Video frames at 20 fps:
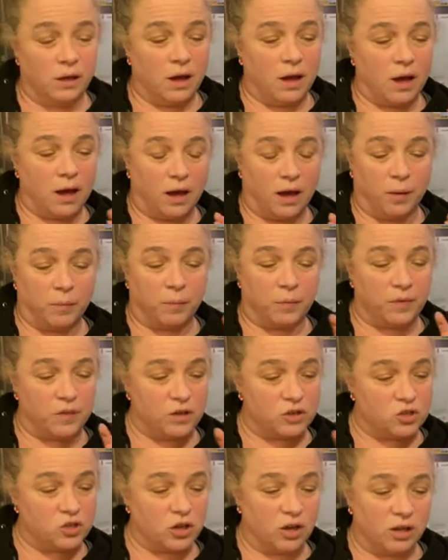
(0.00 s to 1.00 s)
The
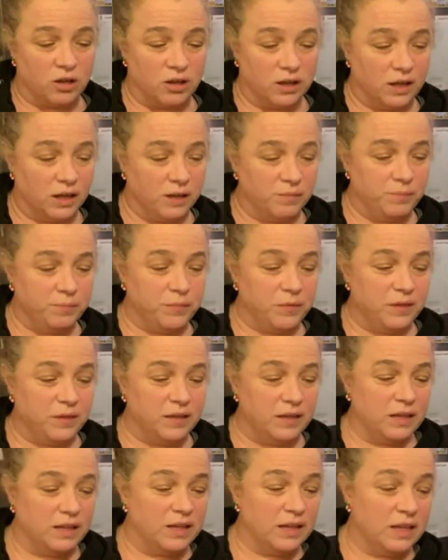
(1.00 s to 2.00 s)
chocolate
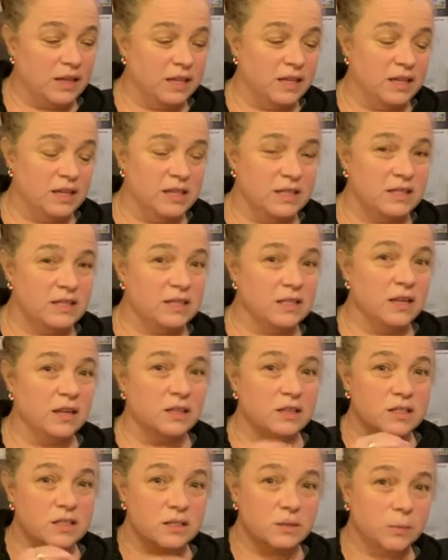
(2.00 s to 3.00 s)
is
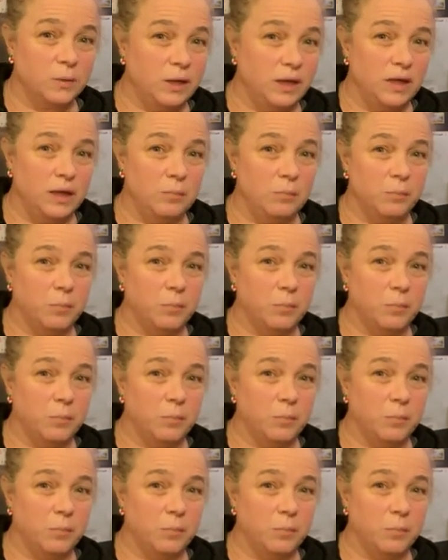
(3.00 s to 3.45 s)
sweet,